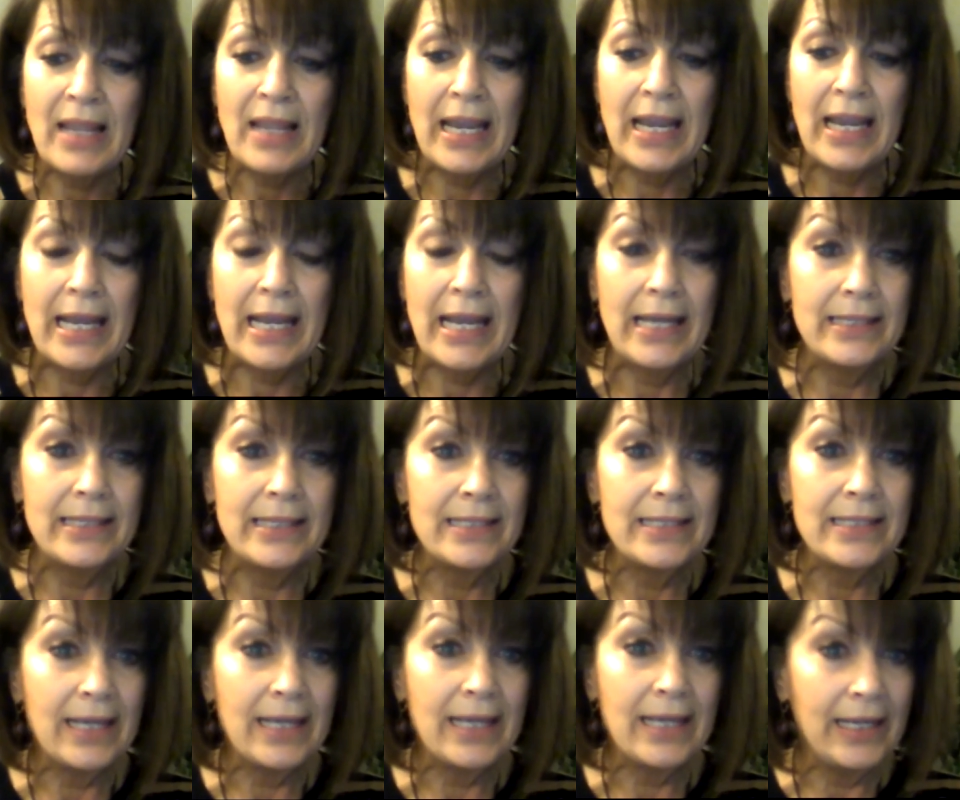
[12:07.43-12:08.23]

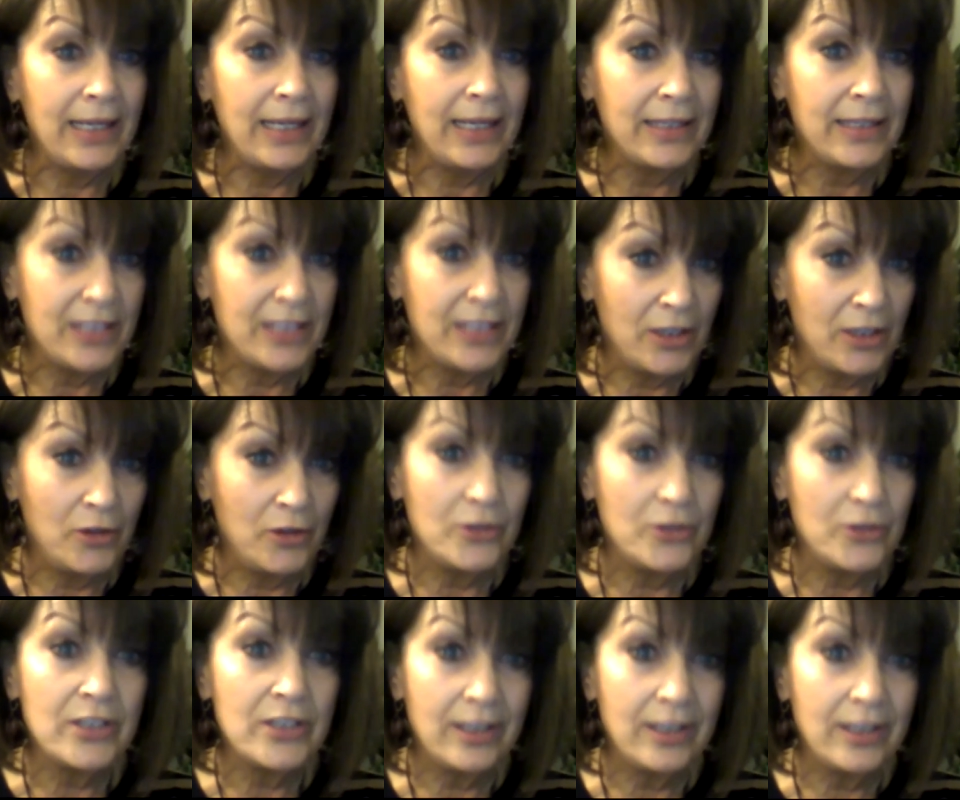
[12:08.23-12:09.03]
and I
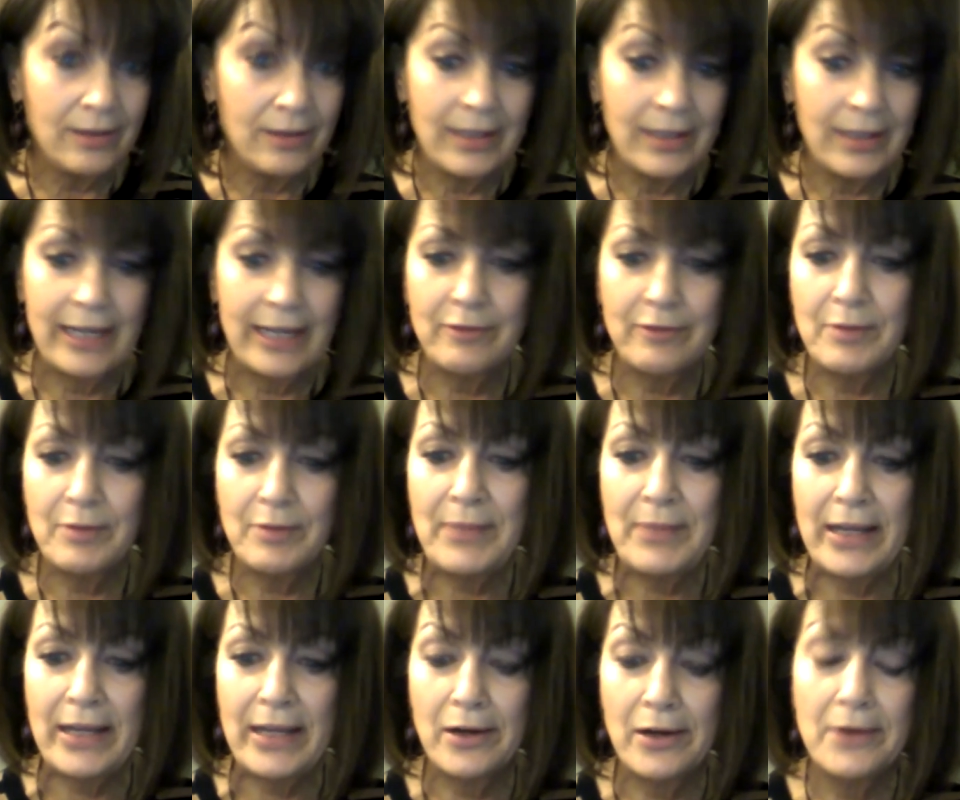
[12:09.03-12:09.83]
continued to decline
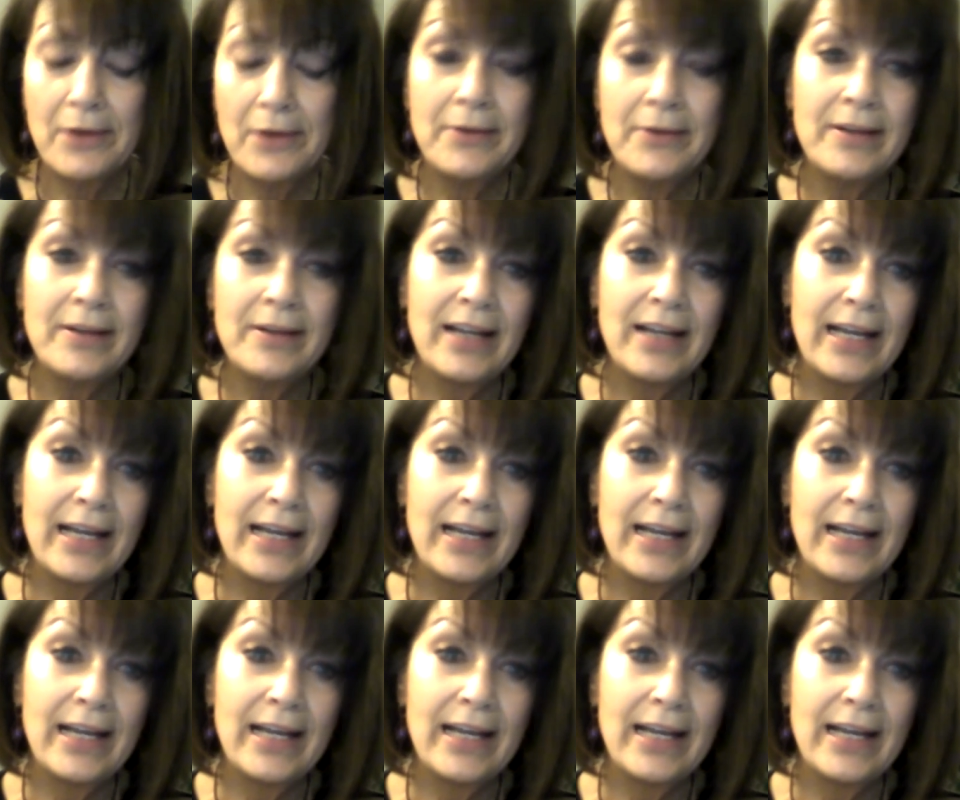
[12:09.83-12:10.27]
from there.